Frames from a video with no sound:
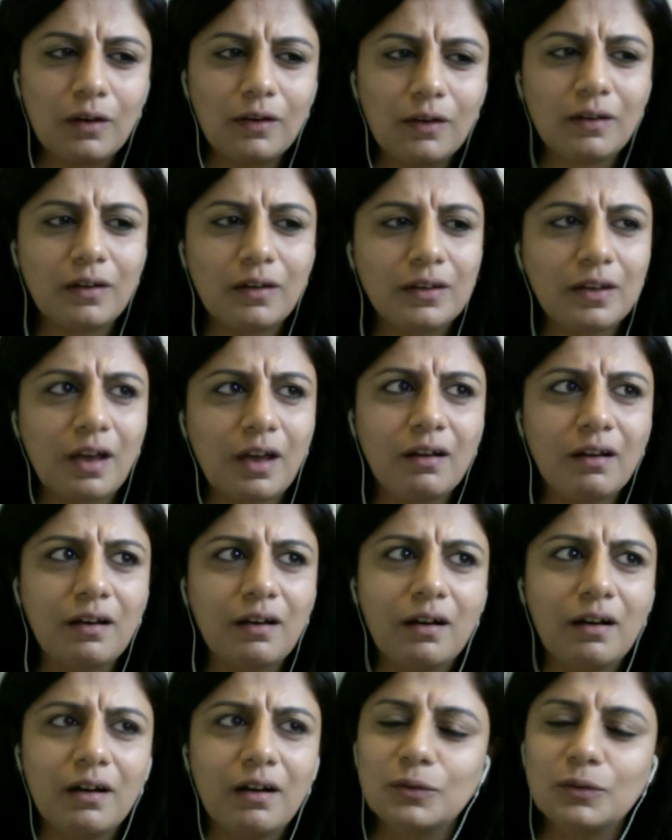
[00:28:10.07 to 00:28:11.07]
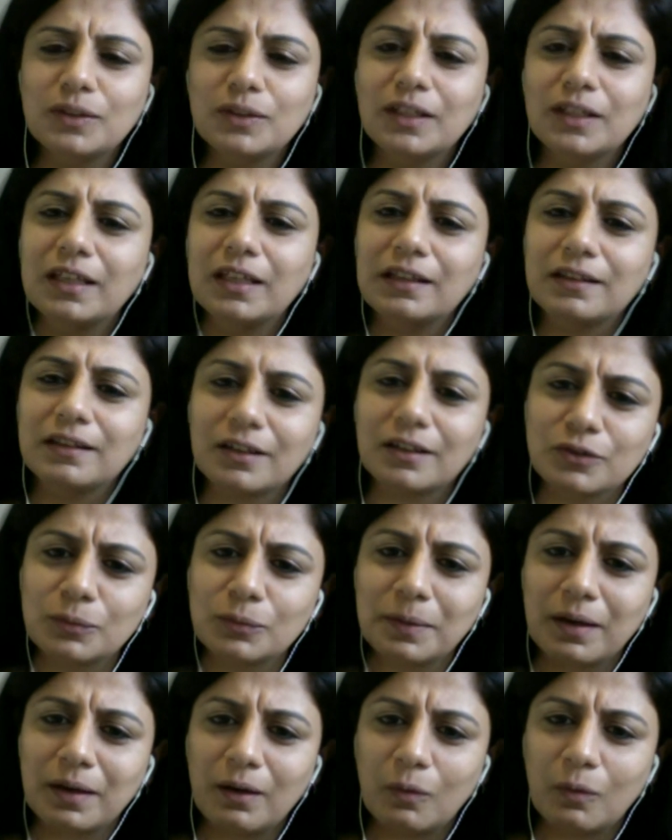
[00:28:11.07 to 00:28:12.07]
a young girl who's a Geeta
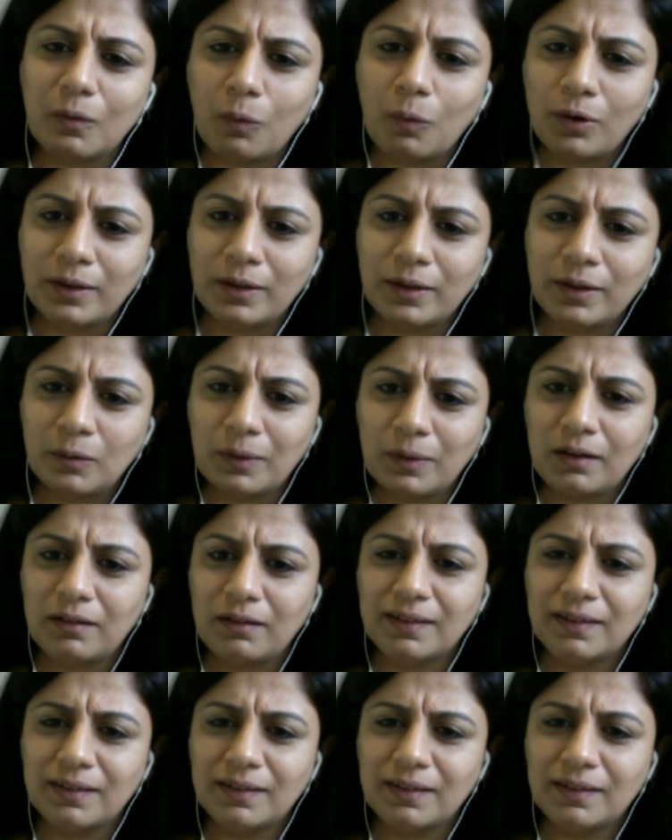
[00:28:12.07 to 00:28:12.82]
Chopra awardee winner,